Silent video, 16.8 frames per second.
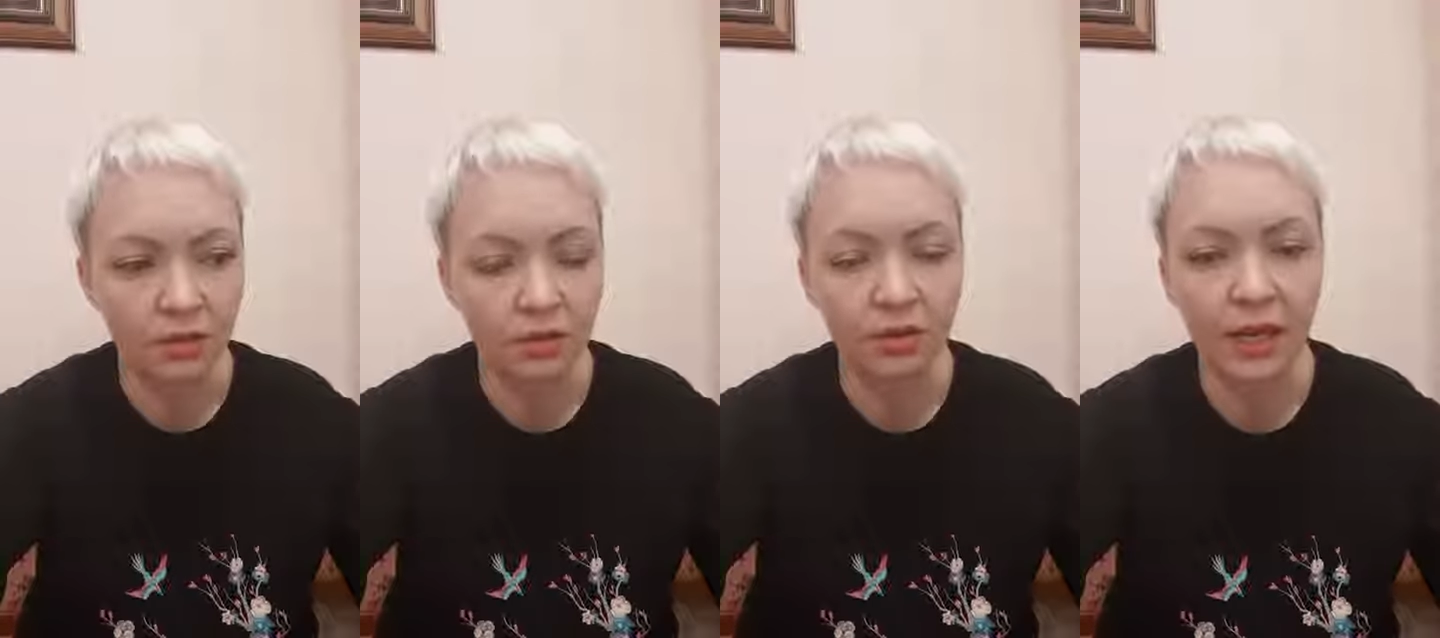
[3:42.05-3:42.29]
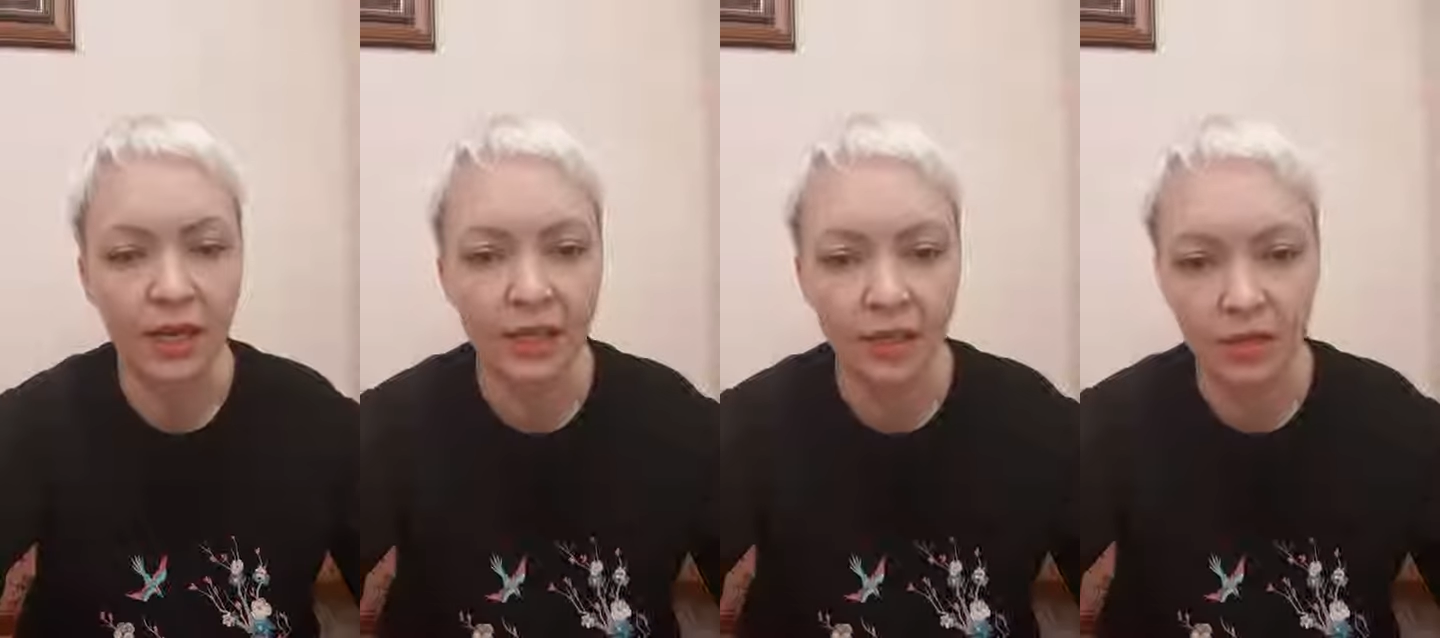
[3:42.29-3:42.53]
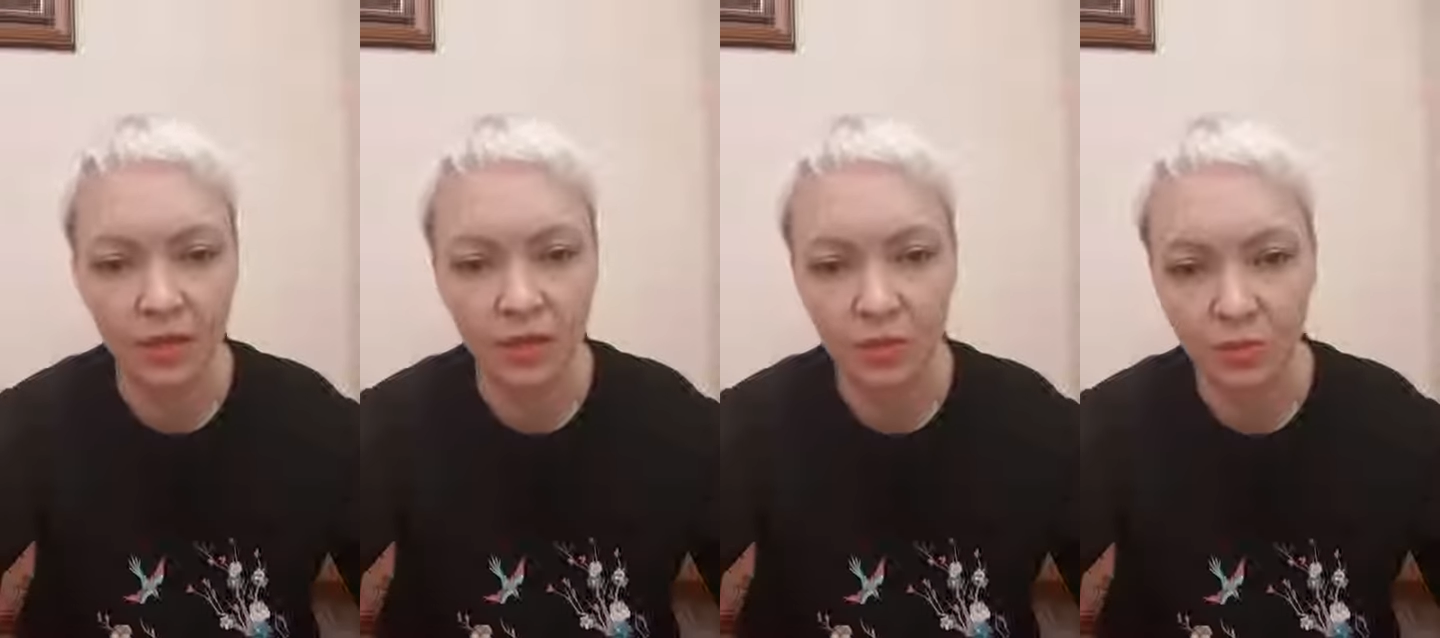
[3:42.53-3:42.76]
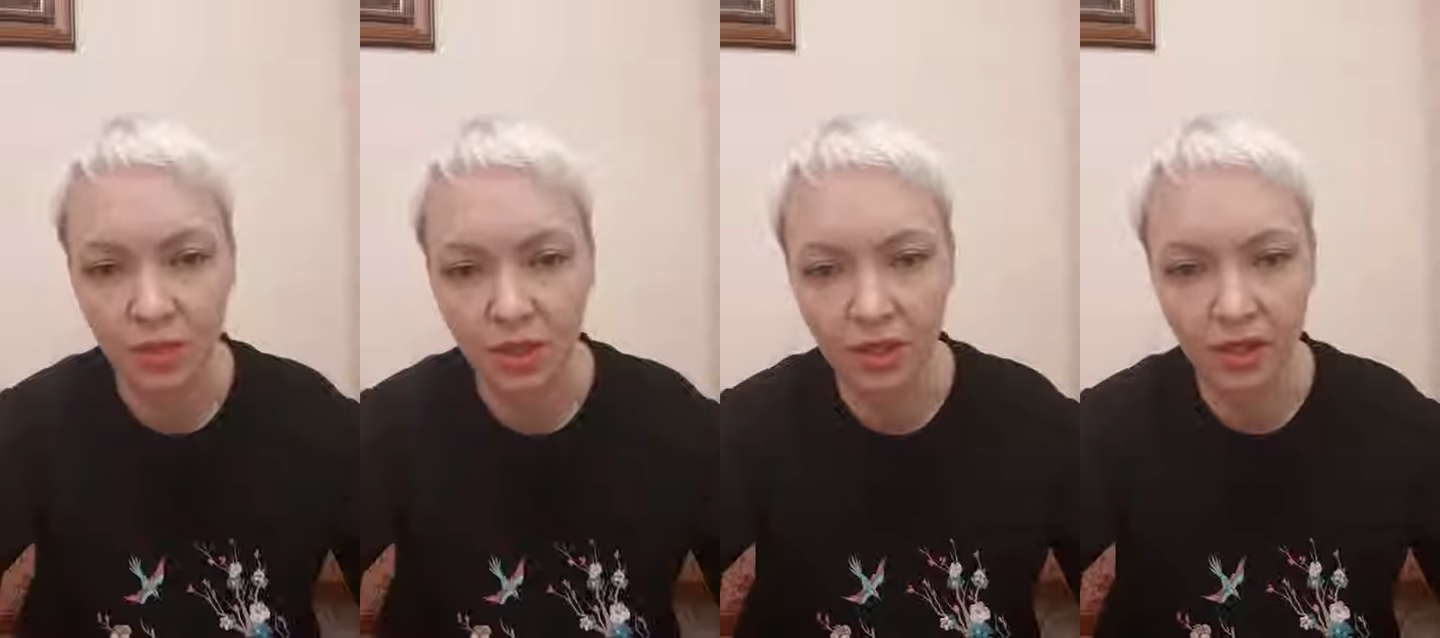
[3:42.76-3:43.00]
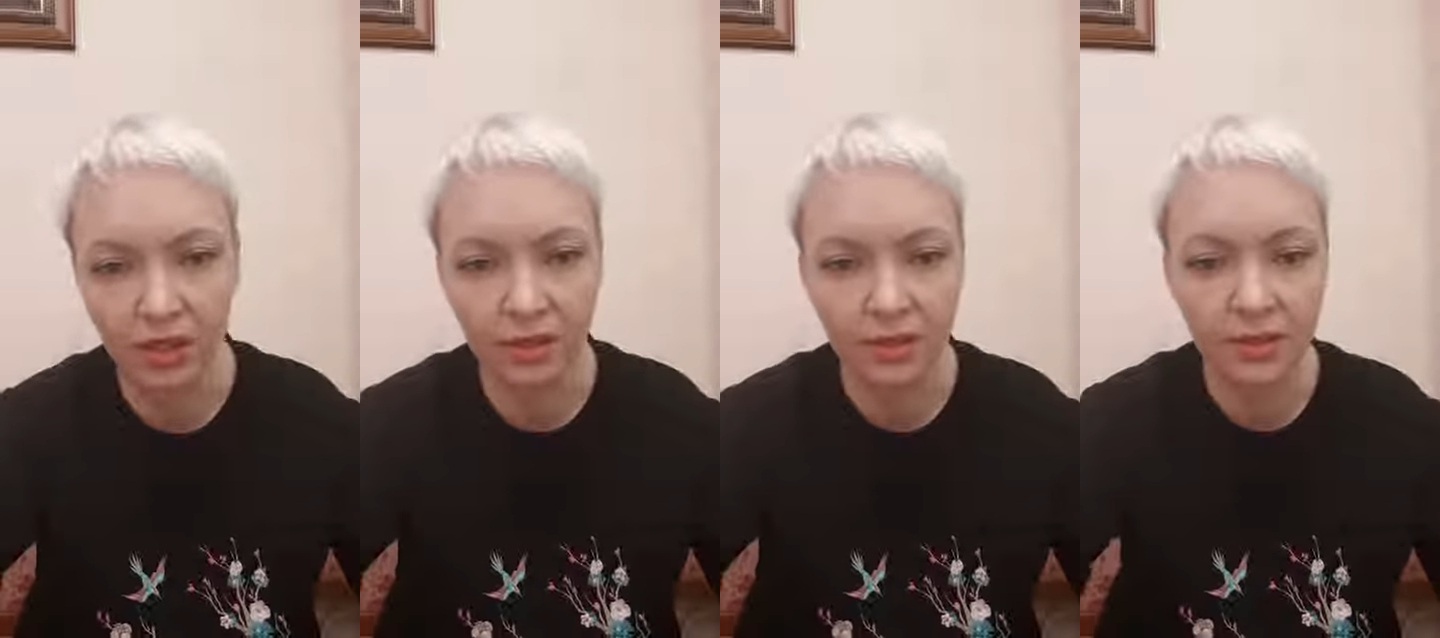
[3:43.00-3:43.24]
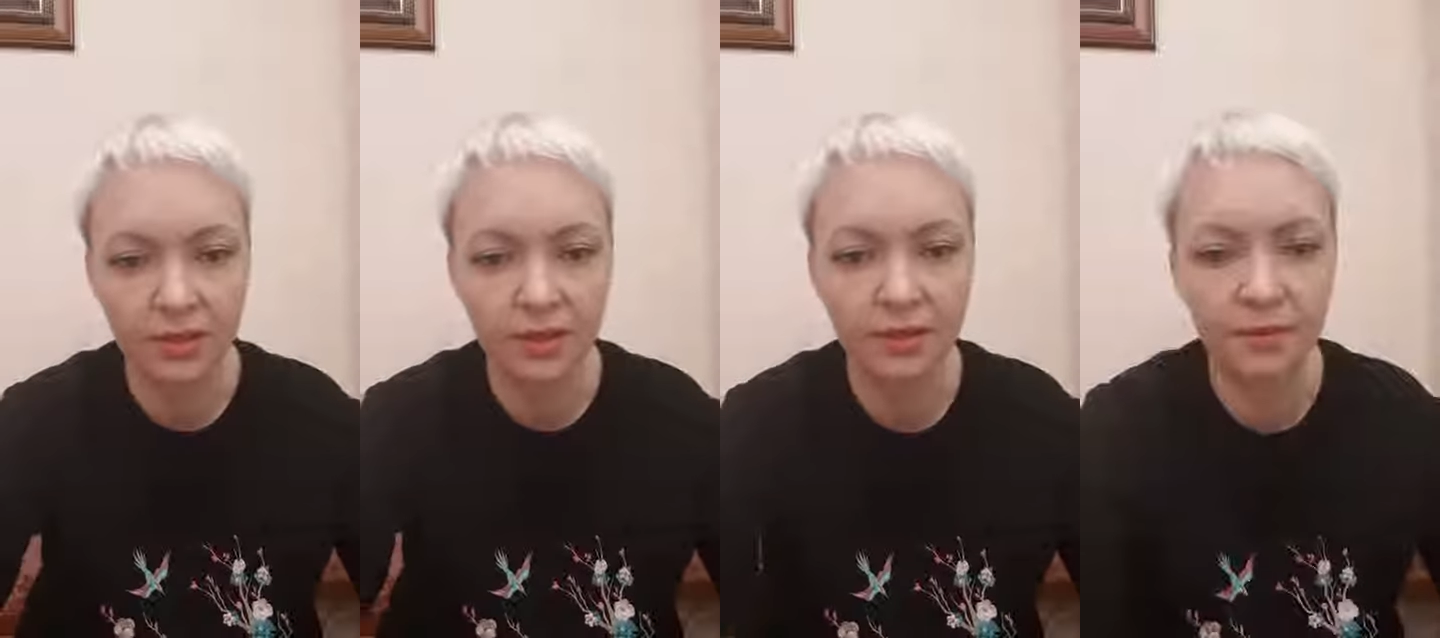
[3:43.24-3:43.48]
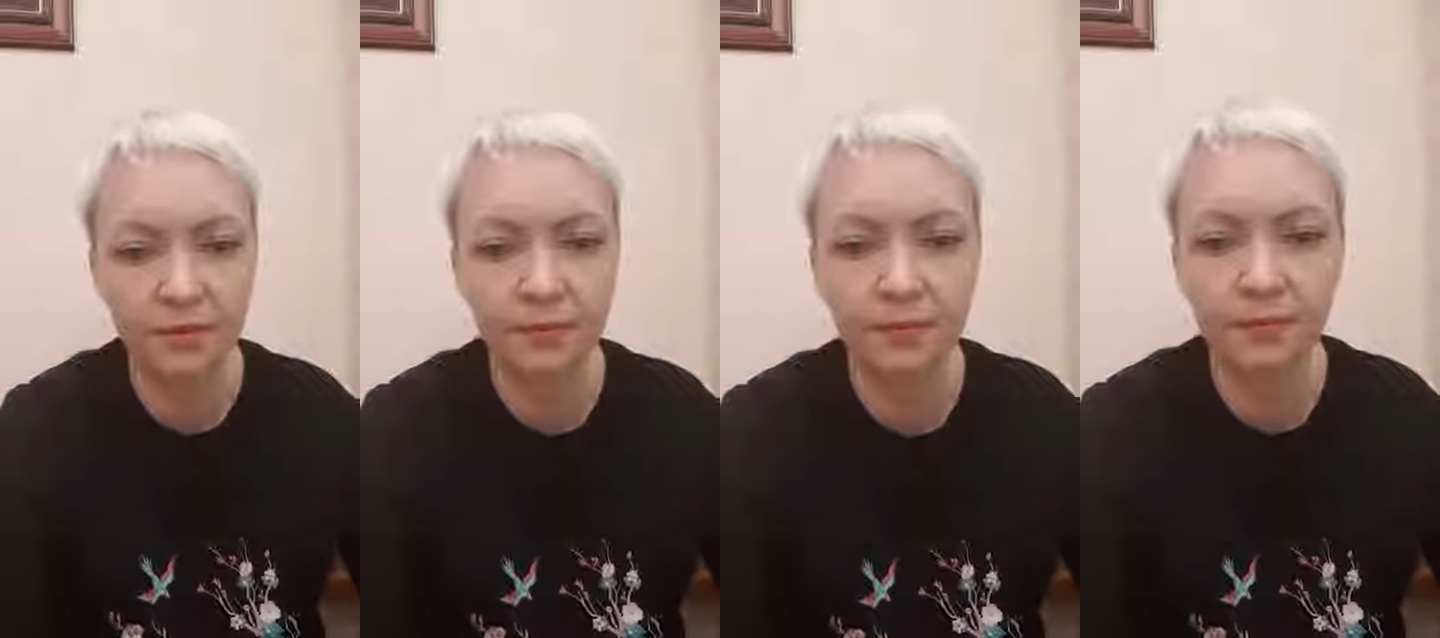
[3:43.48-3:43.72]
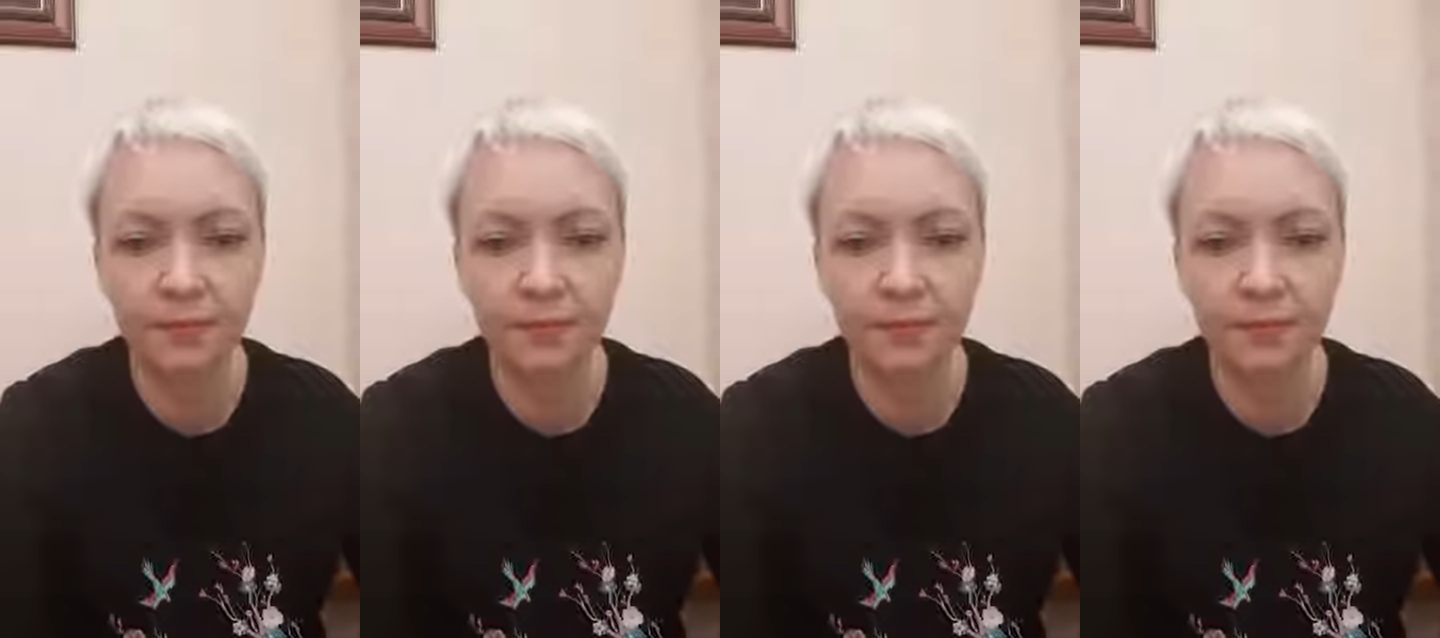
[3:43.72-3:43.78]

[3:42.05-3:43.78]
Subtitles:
great experience.